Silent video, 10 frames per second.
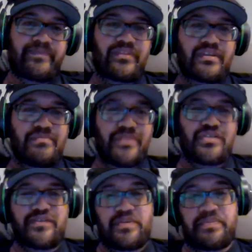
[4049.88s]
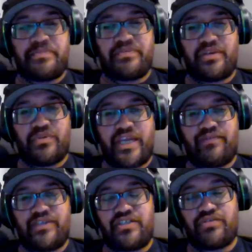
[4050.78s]
because of the people that we have
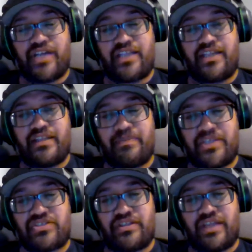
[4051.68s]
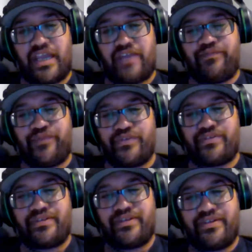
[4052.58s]
in kīorahi and the passion they have for,
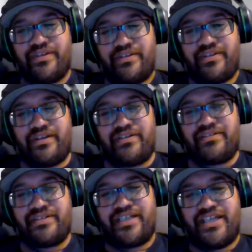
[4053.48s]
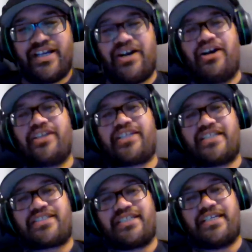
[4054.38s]
you know, I
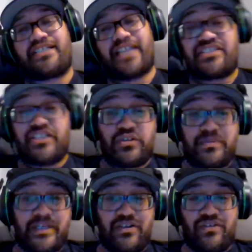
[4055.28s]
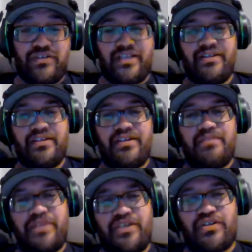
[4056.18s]
guess it takes a little bit longer,
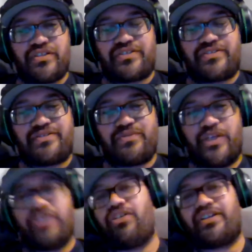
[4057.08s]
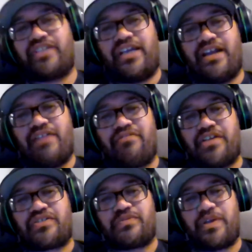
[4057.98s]
because we're not like the
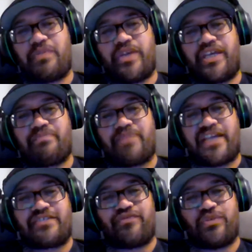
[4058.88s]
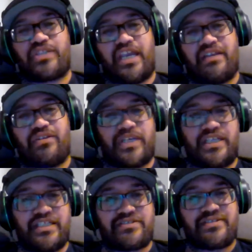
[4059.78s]
NRLs where we get players for 10, 20
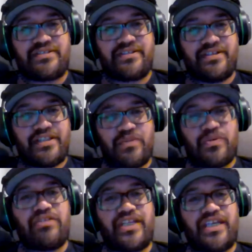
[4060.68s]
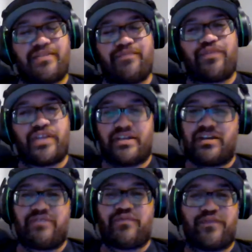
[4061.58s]
years, that we only get them for the, you know,
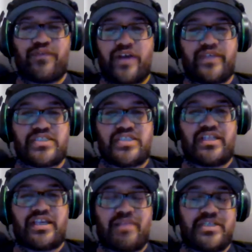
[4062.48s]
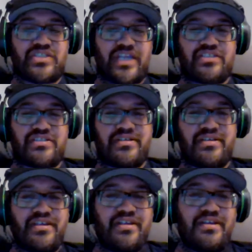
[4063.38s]
for 5 years and they come and change.
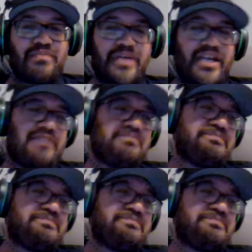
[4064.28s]
But